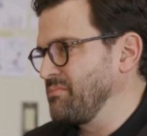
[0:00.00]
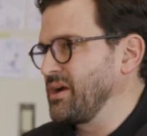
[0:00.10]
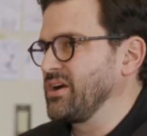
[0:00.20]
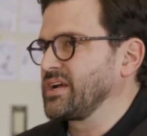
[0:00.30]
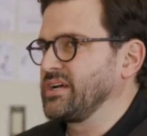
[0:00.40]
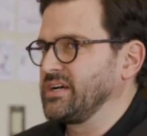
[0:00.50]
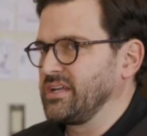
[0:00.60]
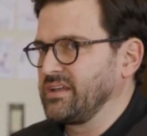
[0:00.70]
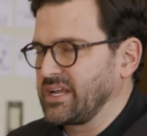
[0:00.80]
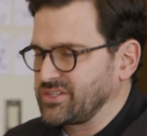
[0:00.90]
I think he's
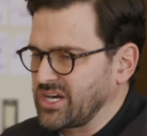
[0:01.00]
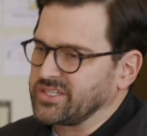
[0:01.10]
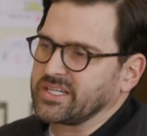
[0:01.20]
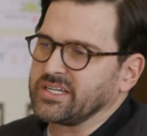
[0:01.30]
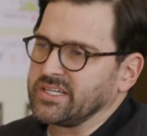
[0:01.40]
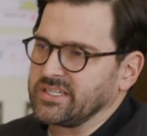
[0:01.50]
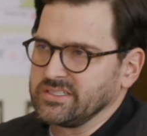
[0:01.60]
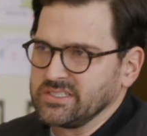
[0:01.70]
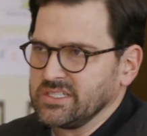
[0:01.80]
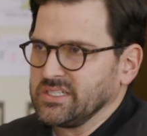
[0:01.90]
really good at
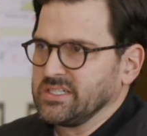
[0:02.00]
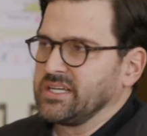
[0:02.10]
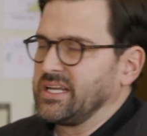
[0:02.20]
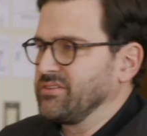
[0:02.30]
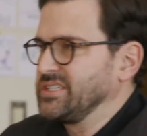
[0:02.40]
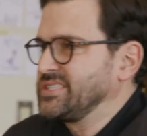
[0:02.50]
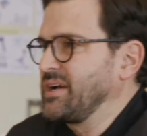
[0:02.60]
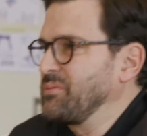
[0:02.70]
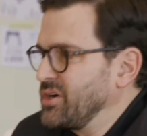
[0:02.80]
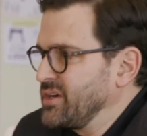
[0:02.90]
opening up and
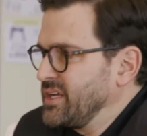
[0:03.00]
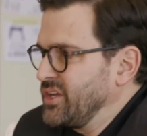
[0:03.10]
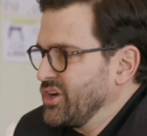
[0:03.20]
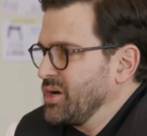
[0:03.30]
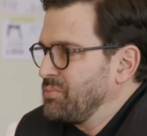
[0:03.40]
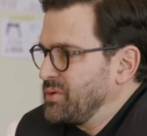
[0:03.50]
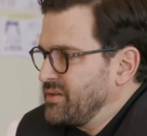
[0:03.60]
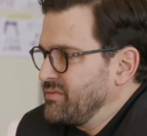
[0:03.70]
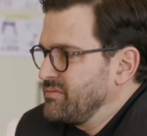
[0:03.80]
being vulnerable with his